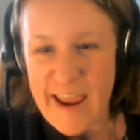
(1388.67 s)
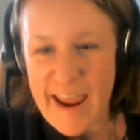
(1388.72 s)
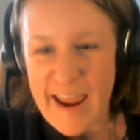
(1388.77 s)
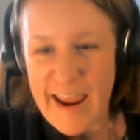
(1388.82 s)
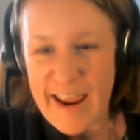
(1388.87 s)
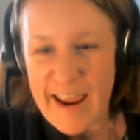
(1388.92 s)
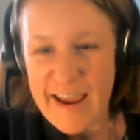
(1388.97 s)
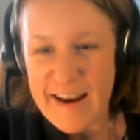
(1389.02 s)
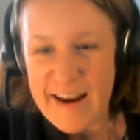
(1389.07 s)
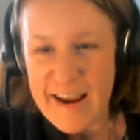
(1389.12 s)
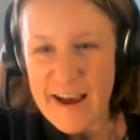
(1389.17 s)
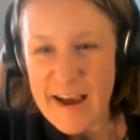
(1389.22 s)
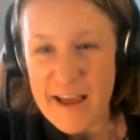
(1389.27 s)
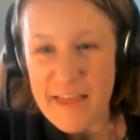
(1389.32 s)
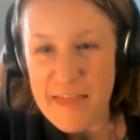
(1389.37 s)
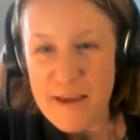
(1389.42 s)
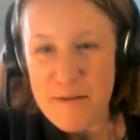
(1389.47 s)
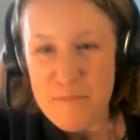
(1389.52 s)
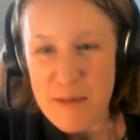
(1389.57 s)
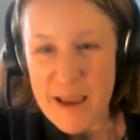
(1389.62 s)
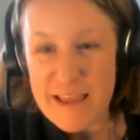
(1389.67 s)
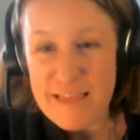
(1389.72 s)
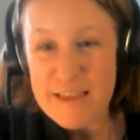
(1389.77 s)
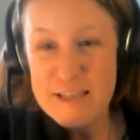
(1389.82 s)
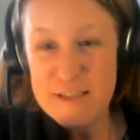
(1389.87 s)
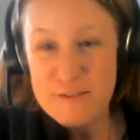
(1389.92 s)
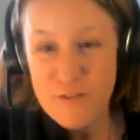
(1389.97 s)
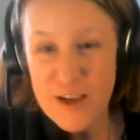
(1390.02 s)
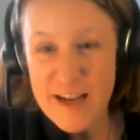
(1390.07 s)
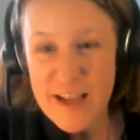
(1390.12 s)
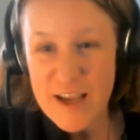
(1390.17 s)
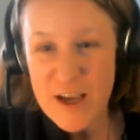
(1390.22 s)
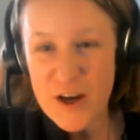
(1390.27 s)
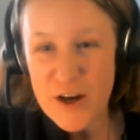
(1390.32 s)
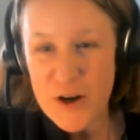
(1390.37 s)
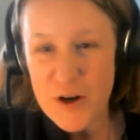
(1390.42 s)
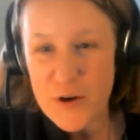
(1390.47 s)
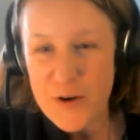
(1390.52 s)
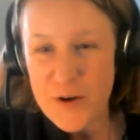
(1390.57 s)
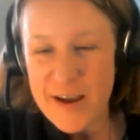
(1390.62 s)
And they make this
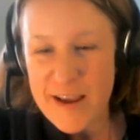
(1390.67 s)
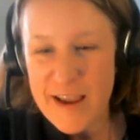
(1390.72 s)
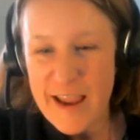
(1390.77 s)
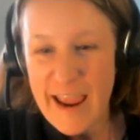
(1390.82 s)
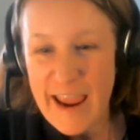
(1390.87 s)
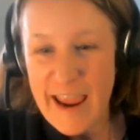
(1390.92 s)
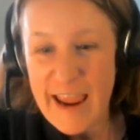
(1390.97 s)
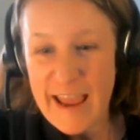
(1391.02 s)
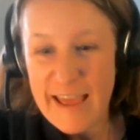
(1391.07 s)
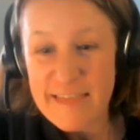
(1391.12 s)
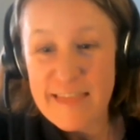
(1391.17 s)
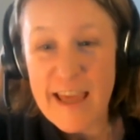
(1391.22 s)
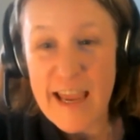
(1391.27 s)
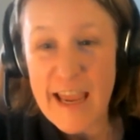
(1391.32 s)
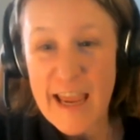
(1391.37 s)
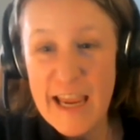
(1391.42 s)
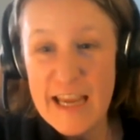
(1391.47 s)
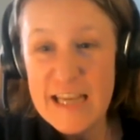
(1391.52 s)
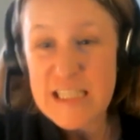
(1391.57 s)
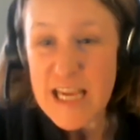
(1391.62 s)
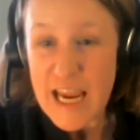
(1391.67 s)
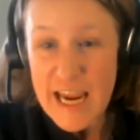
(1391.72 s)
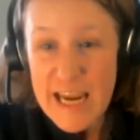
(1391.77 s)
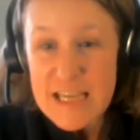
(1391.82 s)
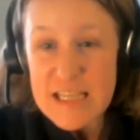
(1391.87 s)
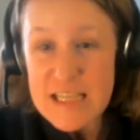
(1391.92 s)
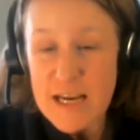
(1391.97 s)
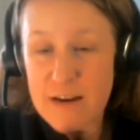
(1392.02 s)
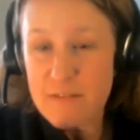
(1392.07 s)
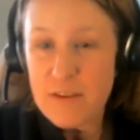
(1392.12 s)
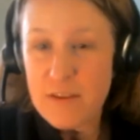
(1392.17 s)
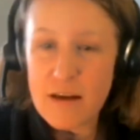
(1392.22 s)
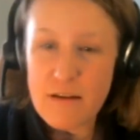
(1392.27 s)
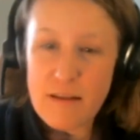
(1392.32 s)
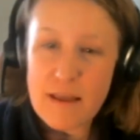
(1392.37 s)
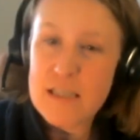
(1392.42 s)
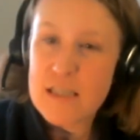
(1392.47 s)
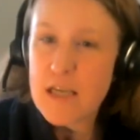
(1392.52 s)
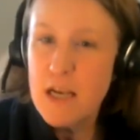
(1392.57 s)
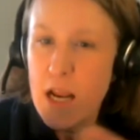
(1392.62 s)
video and they taste everything. They're
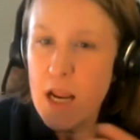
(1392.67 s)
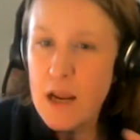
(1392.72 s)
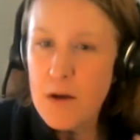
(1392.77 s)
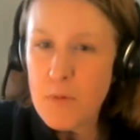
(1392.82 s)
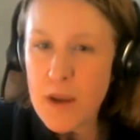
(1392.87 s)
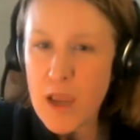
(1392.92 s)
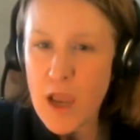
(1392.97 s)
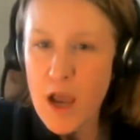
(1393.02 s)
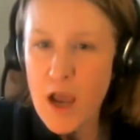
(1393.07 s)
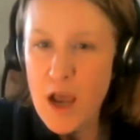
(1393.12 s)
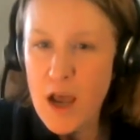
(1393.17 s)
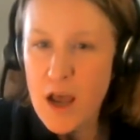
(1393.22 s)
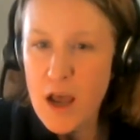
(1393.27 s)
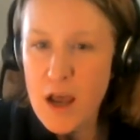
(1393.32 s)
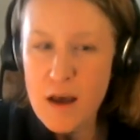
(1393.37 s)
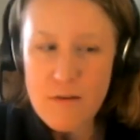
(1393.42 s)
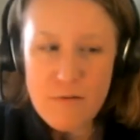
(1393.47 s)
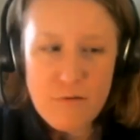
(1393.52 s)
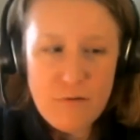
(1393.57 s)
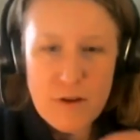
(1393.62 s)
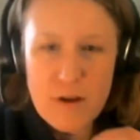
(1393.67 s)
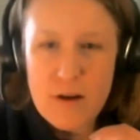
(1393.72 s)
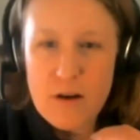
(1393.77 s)
like, today we have,